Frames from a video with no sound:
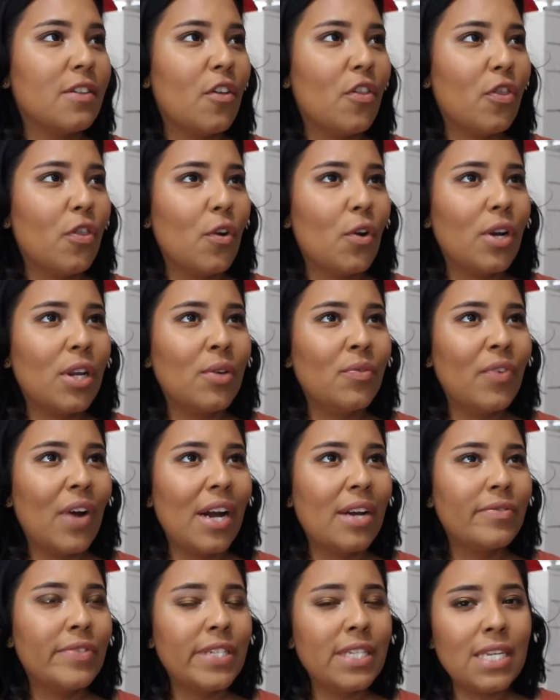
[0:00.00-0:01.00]
the
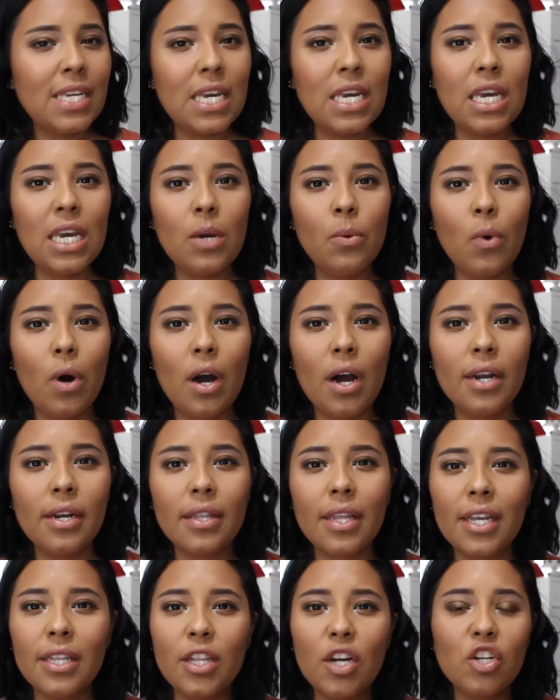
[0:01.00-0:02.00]
35T
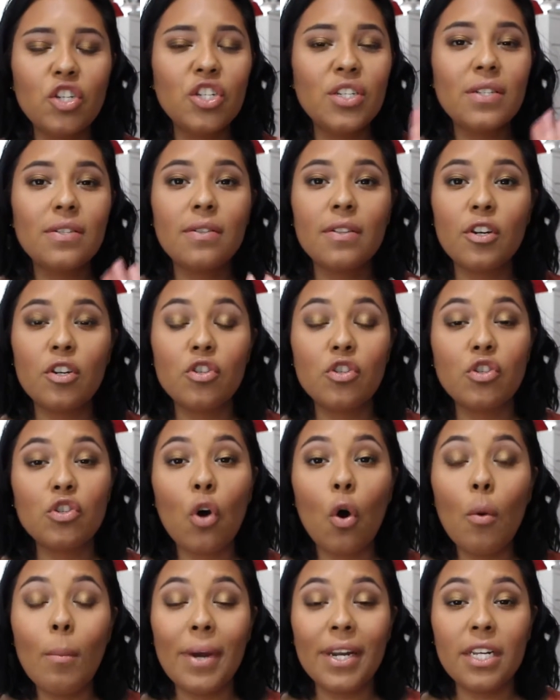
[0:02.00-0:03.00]
one. Like they're just, there's
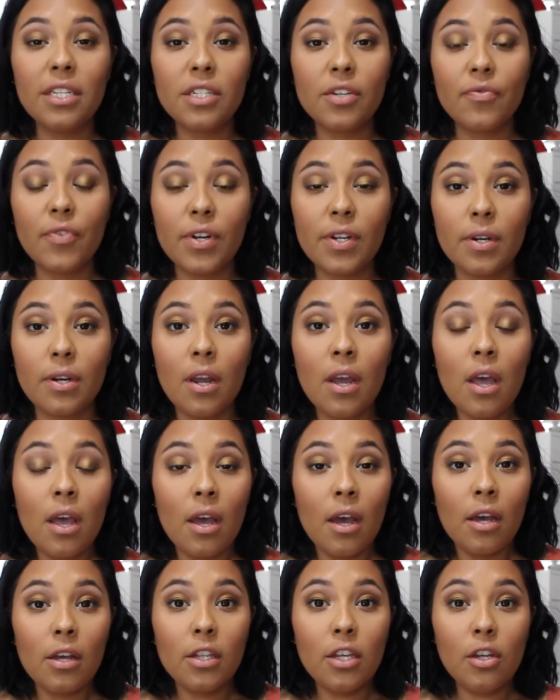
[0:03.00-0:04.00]
so many different,
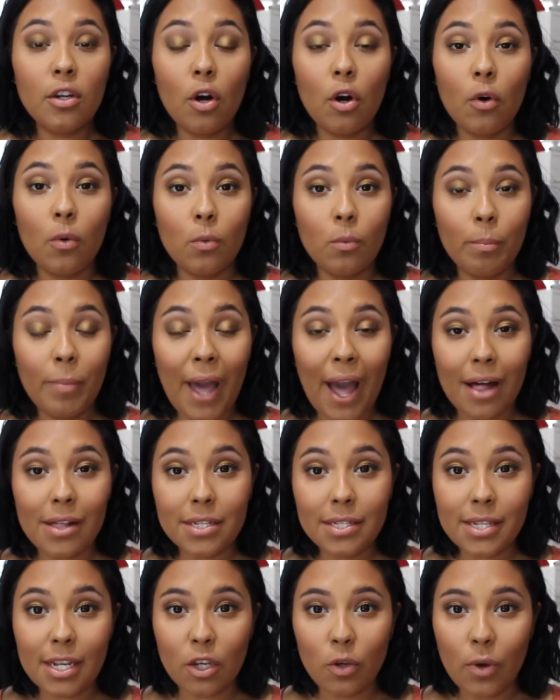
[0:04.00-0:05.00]
you know,
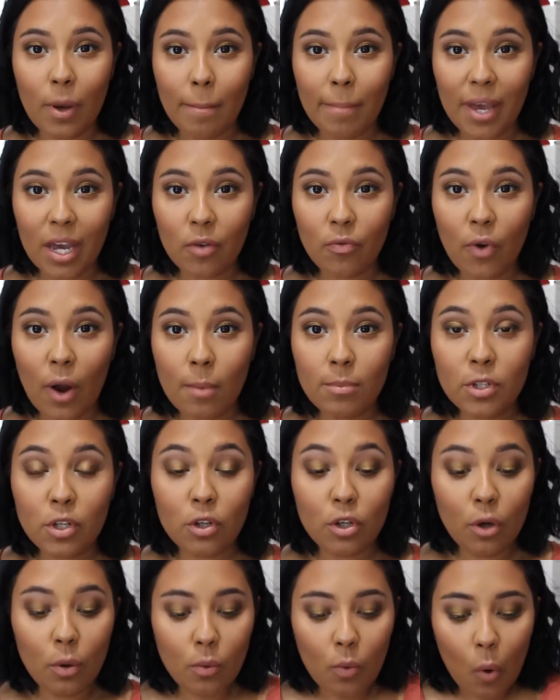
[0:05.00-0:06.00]
palettes that you can pick from. So
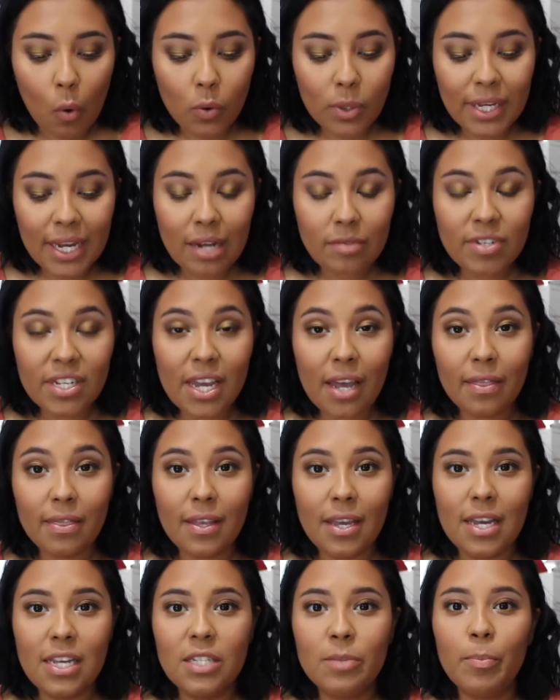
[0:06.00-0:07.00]
you don't only have to get
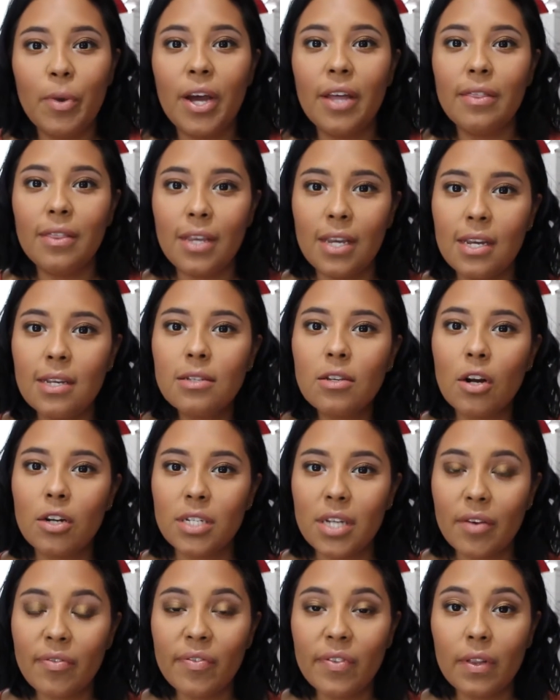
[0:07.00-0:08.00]
these, but these are
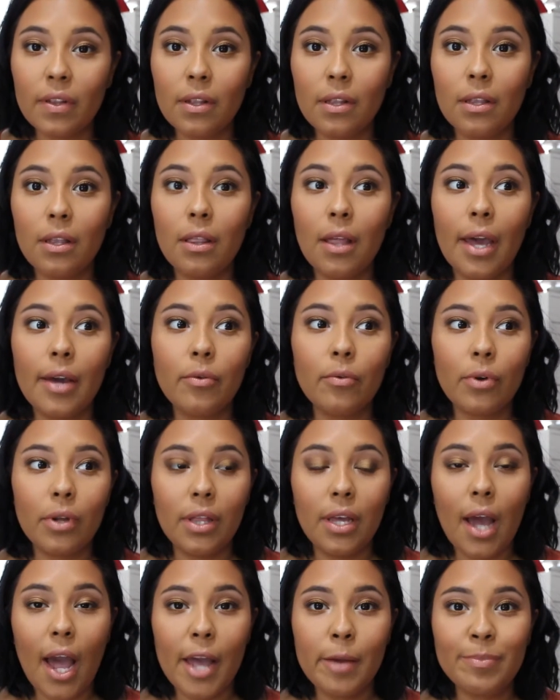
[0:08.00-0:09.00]
definitely like
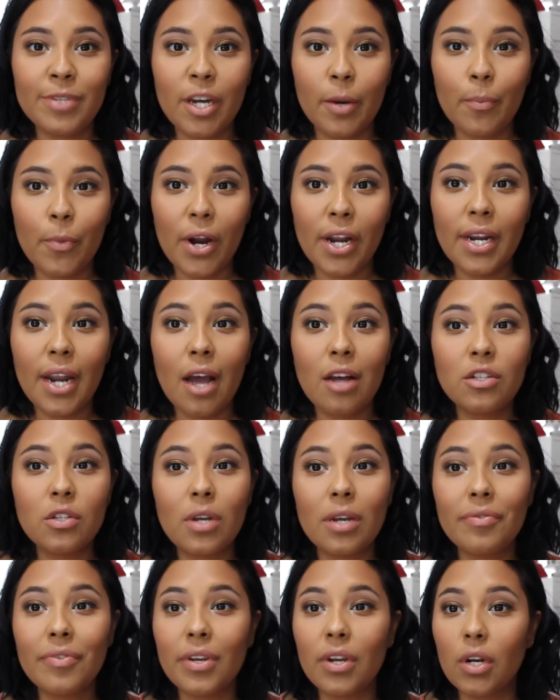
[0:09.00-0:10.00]
really hyped up right now.
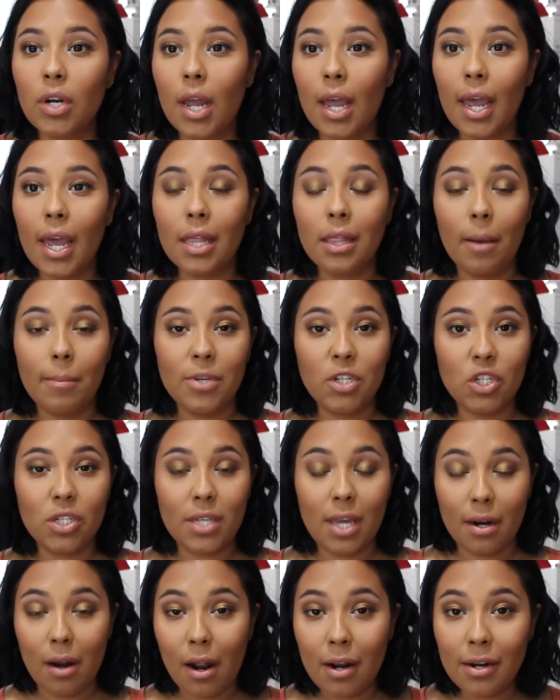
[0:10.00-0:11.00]
So I figured, hey, let me
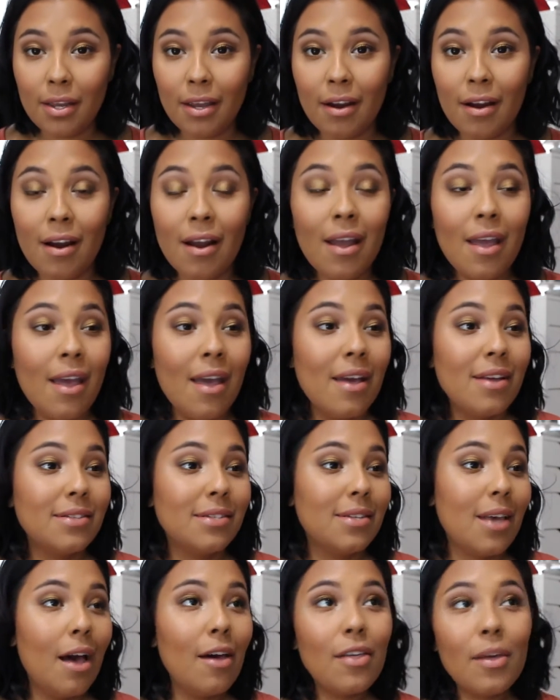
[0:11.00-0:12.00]
just get on here,
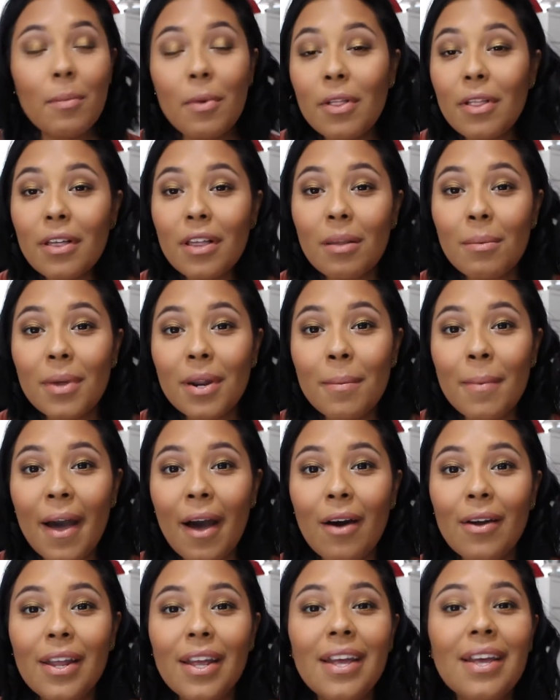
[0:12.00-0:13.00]
tell them a little bit
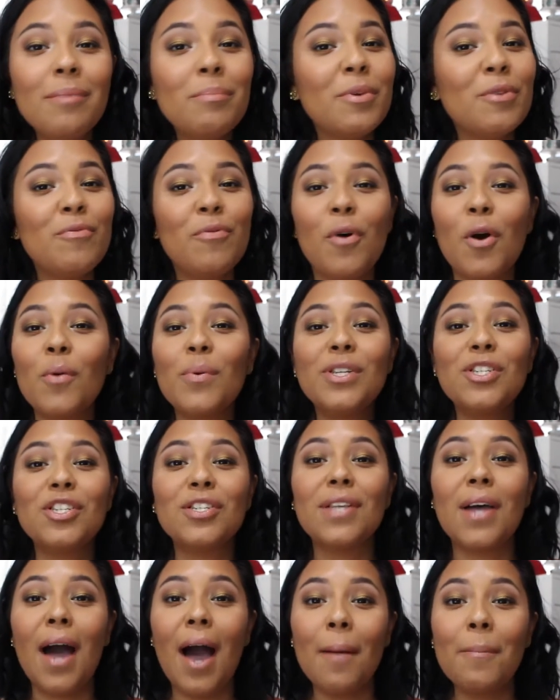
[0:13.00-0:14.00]
about it before we
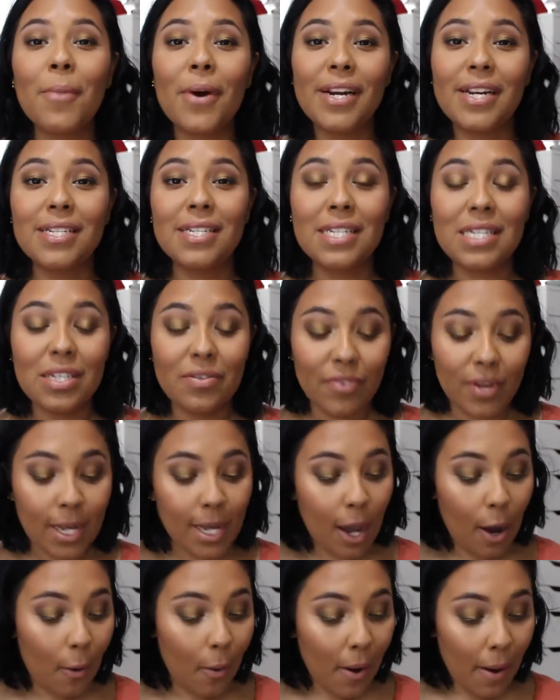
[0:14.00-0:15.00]
just hop right into the
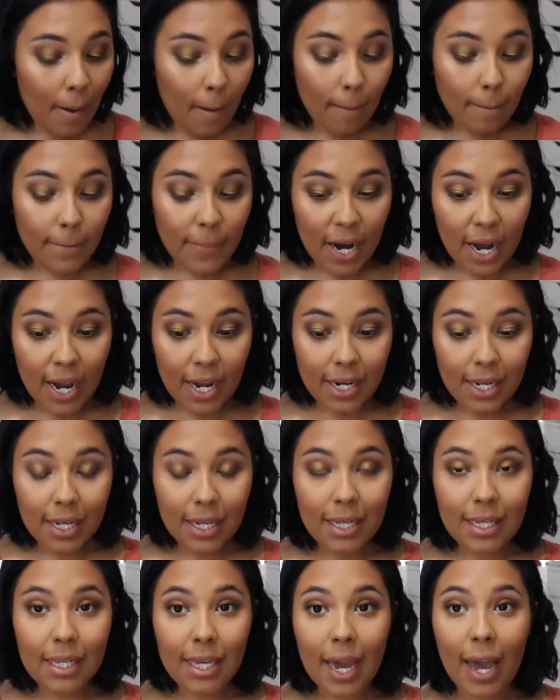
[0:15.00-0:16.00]
video. But
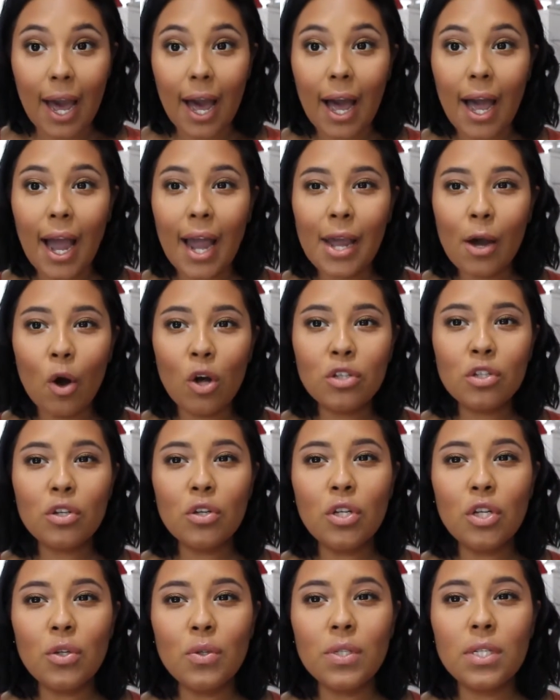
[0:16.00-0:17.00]
yeah, I also
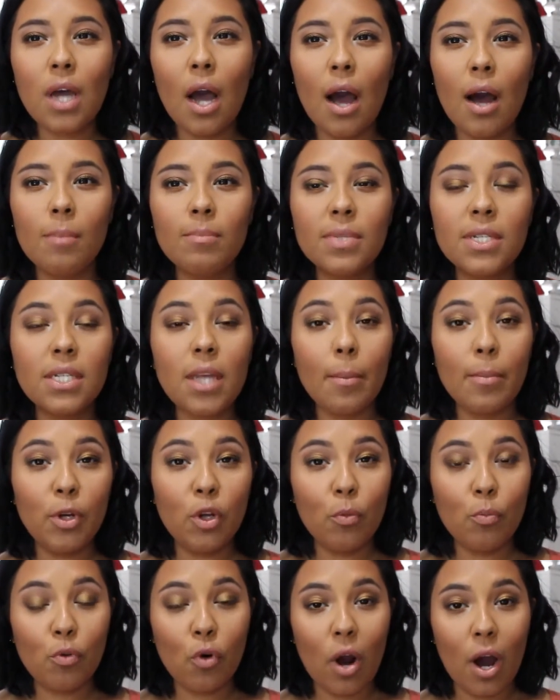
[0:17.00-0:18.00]
used um, some
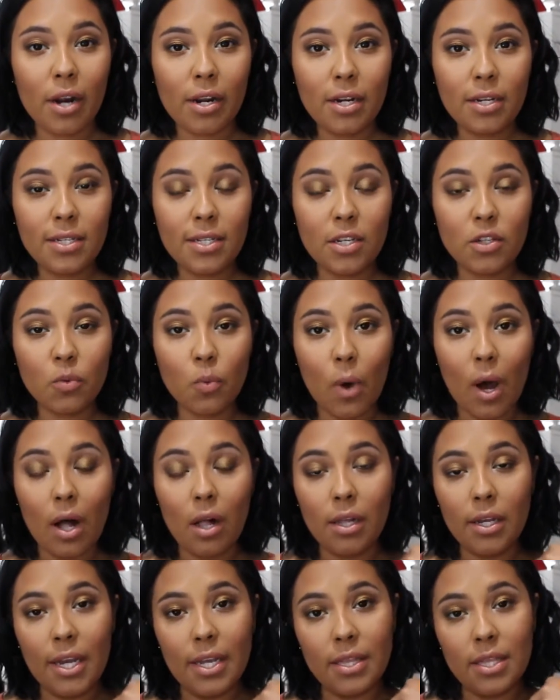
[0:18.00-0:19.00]
new products as
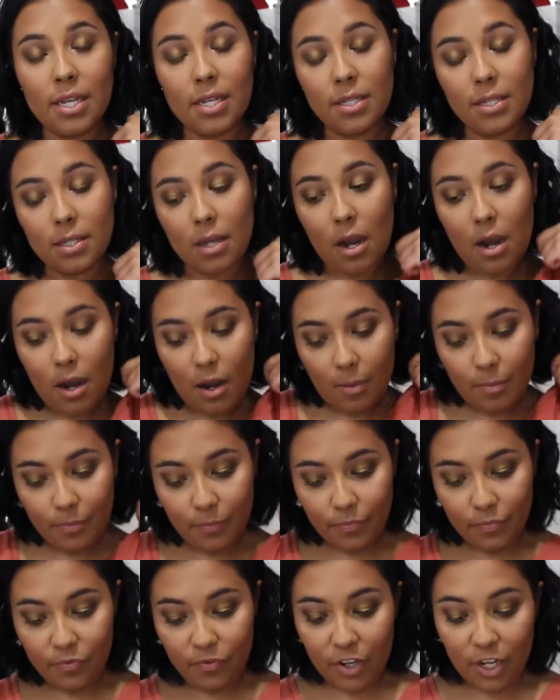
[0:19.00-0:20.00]
well in this
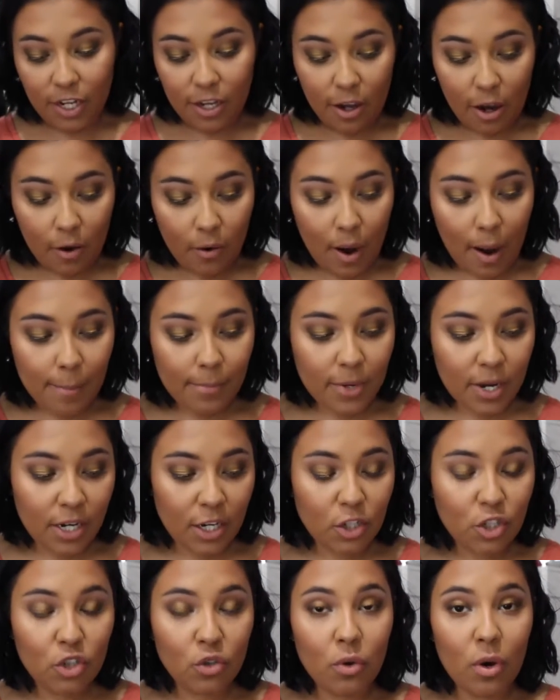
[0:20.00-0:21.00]
um, video. I'm going
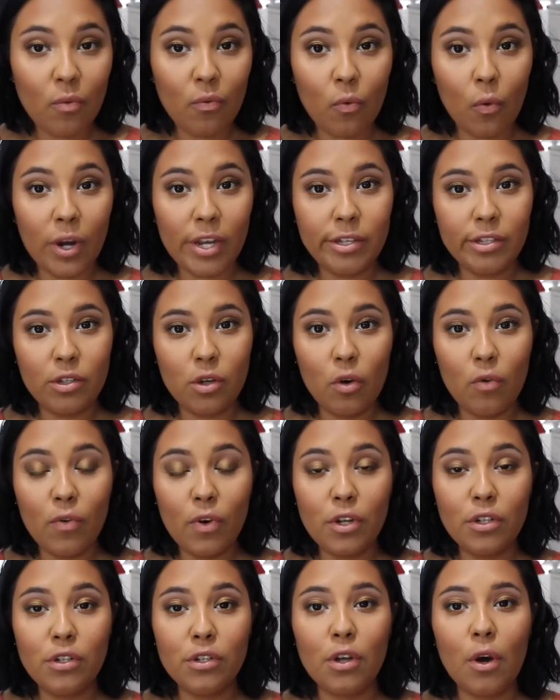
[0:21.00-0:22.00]
to do a
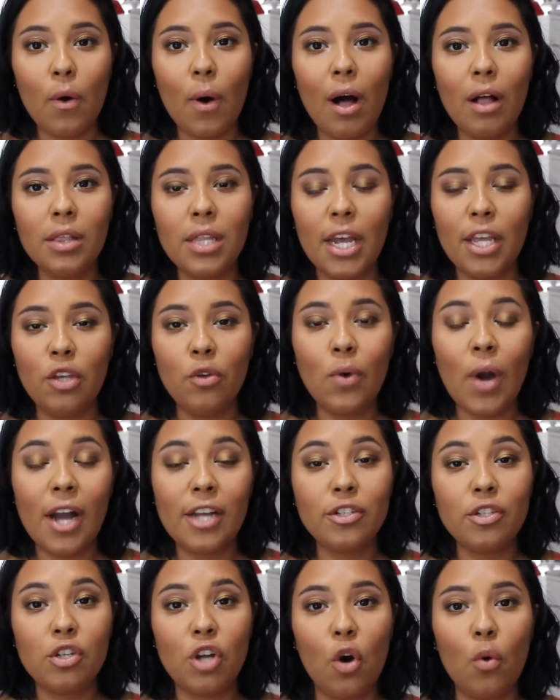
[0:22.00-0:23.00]
voiceover, so I'll let you
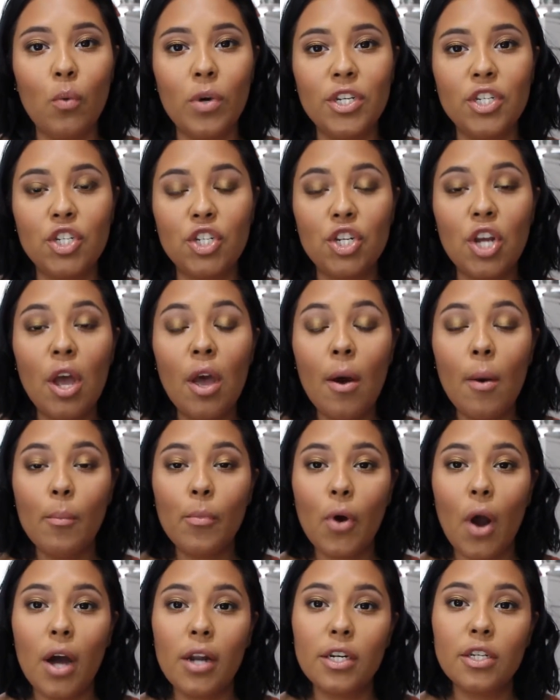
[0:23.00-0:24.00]
guys know which
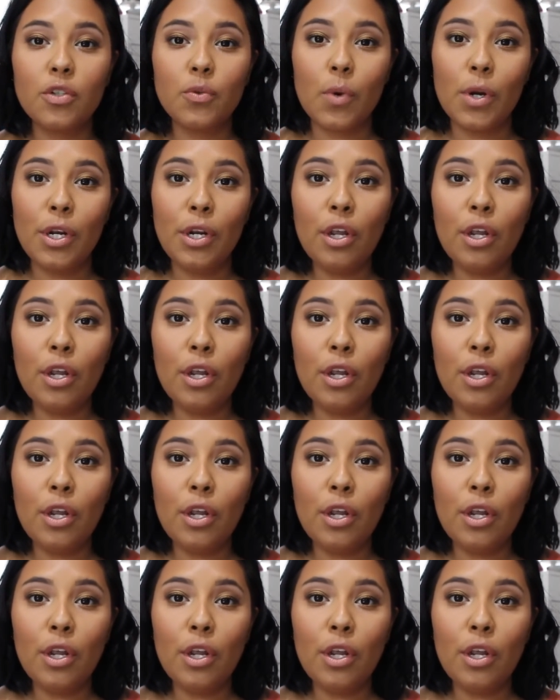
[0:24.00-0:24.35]
products were